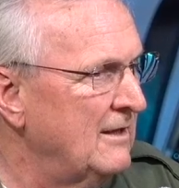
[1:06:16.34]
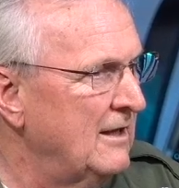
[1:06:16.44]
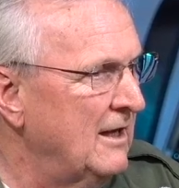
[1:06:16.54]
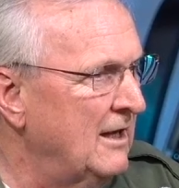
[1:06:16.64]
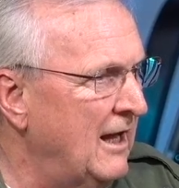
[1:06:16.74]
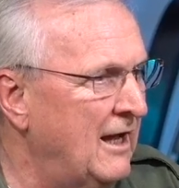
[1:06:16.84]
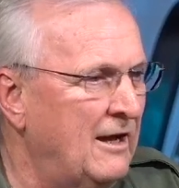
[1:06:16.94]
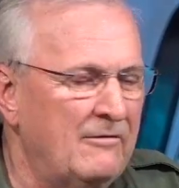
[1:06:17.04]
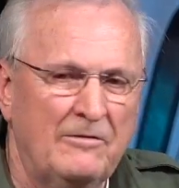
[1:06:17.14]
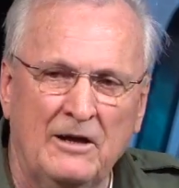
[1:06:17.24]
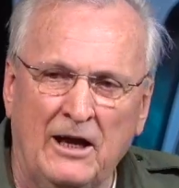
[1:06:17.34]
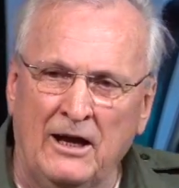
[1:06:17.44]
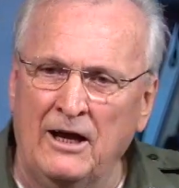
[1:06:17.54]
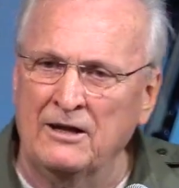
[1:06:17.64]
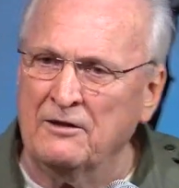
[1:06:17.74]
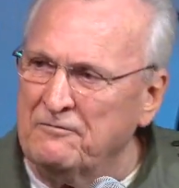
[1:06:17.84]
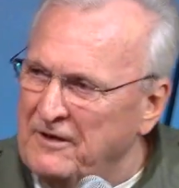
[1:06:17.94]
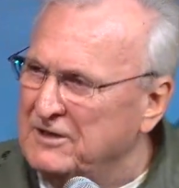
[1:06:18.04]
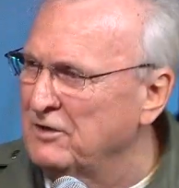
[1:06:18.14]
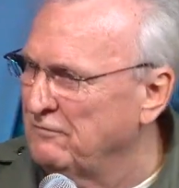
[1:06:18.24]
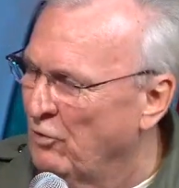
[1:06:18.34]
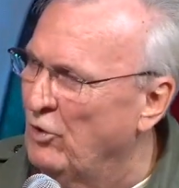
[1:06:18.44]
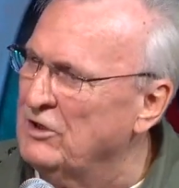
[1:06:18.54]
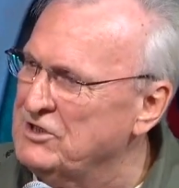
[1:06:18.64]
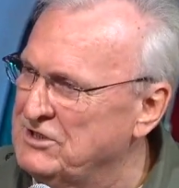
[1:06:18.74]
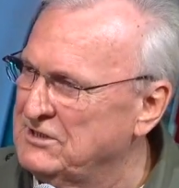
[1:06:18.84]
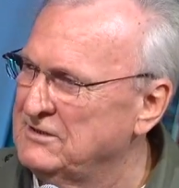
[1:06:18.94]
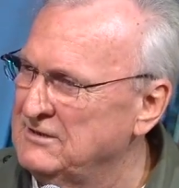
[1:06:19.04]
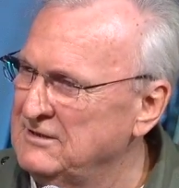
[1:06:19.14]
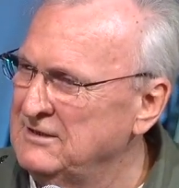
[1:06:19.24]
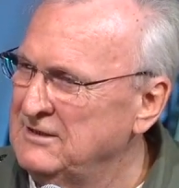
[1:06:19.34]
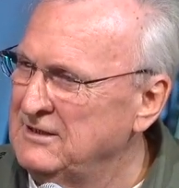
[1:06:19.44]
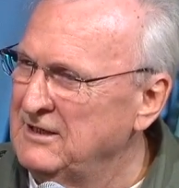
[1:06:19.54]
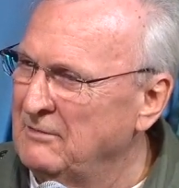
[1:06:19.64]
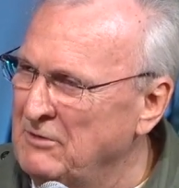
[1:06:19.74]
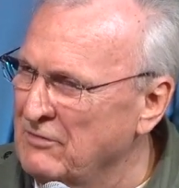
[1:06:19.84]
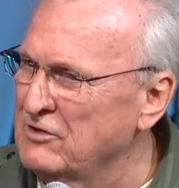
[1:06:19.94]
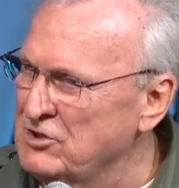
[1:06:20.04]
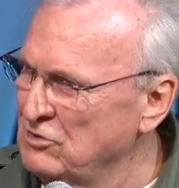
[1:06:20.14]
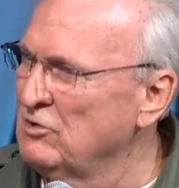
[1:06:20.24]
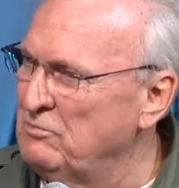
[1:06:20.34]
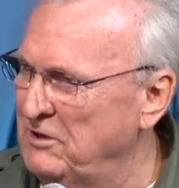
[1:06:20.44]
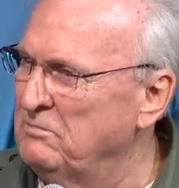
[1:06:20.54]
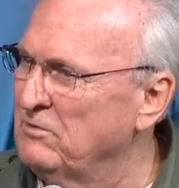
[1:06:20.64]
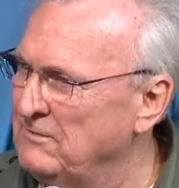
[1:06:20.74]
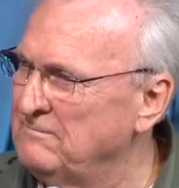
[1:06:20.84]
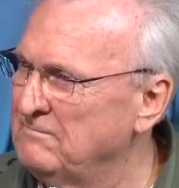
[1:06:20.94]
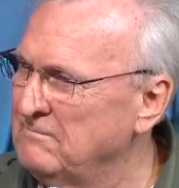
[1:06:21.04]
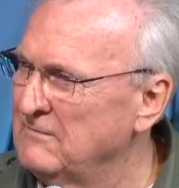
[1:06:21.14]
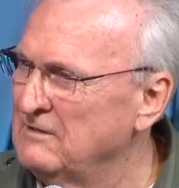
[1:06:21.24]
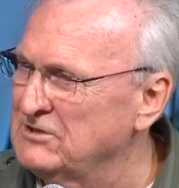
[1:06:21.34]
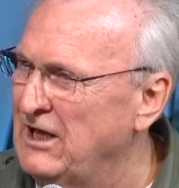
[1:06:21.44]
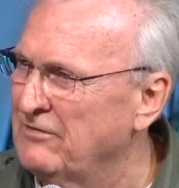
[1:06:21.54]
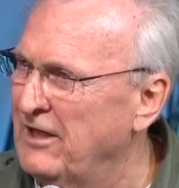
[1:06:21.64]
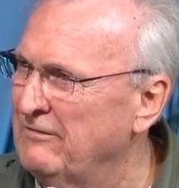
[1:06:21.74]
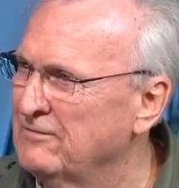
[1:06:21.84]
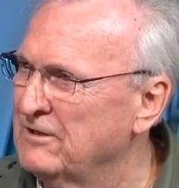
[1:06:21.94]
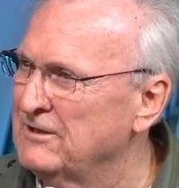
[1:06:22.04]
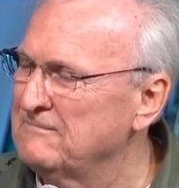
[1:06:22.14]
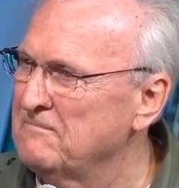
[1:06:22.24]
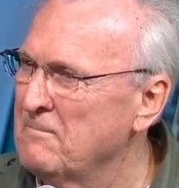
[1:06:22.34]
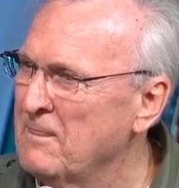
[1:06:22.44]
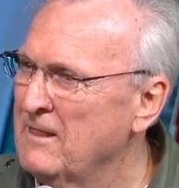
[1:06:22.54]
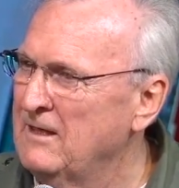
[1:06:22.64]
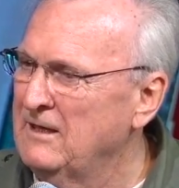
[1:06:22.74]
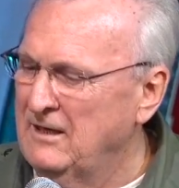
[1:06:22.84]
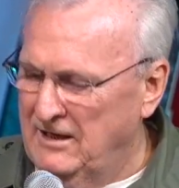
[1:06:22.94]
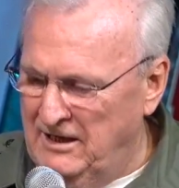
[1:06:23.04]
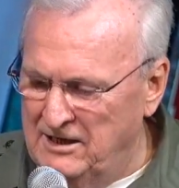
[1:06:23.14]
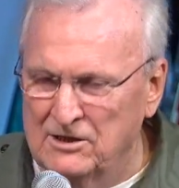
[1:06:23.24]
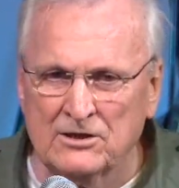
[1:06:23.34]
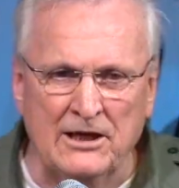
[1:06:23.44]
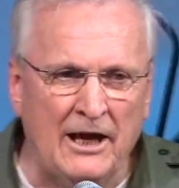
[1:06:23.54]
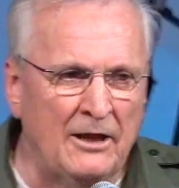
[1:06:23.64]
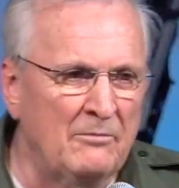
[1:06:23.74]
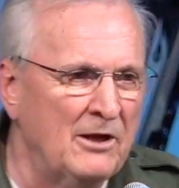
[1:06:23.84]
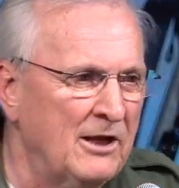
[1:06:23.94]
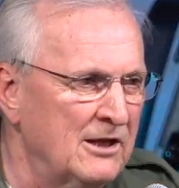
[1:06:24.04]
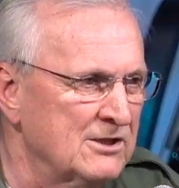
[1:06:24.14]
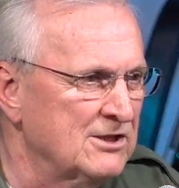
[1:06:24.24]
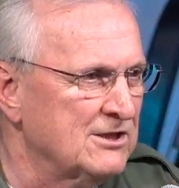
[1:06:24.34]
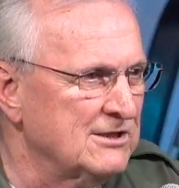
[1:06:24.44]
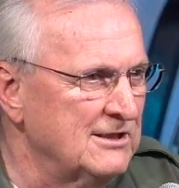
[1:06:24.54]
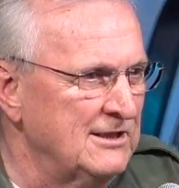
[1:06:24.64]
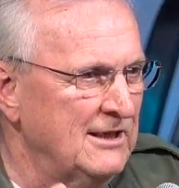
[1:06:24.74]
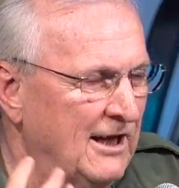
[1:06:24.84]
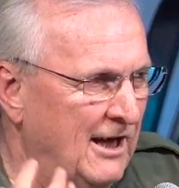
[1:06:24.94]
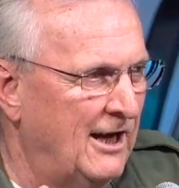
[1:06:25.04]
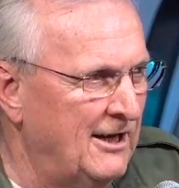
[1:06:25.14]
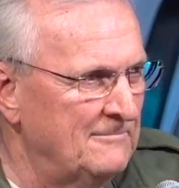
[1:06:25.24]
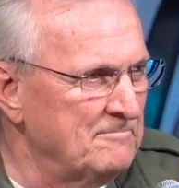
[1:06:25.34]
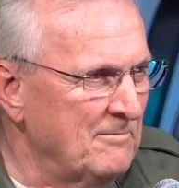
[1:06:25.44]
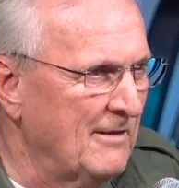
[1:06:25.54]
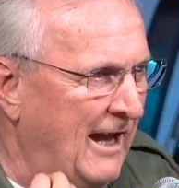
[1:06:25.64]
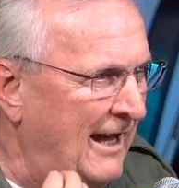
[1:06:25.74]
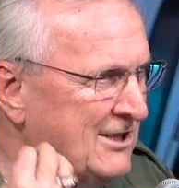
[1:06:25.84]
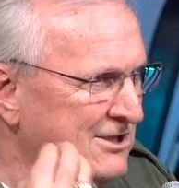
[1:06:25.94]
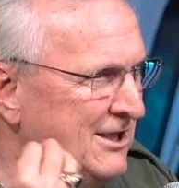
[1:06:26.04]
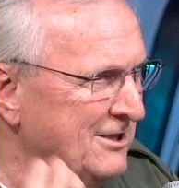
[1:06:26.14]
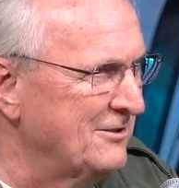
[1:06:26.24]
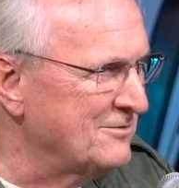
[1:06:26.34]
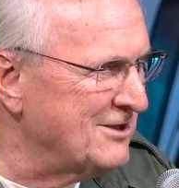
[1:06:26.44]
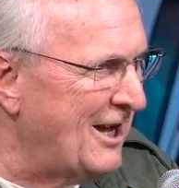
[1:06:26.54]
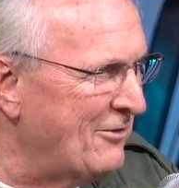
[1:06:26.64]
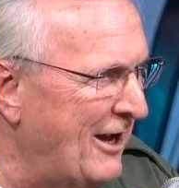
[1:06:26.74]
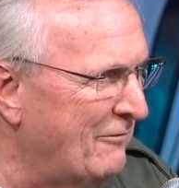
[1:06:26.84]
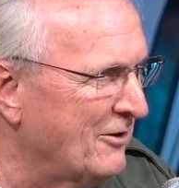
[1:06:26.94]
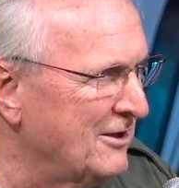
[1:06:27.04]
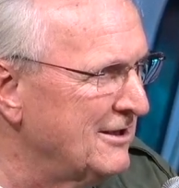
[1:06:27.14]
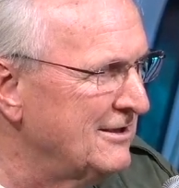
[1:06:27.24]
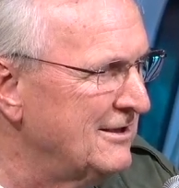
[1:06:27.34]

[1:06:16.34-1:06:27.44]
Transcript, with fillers: and have a, an effective voice among the Zulu people of South Africa? And he looked at him in his, uh, accent of South Africa.